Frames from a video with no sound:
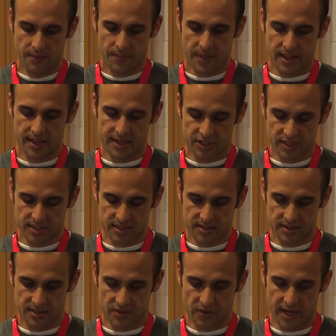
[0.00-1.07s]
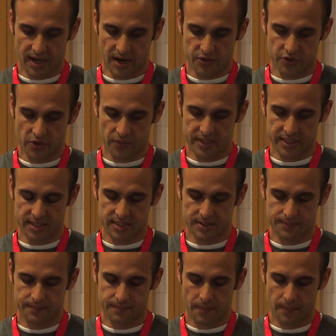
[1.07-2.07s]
But let's just create our service.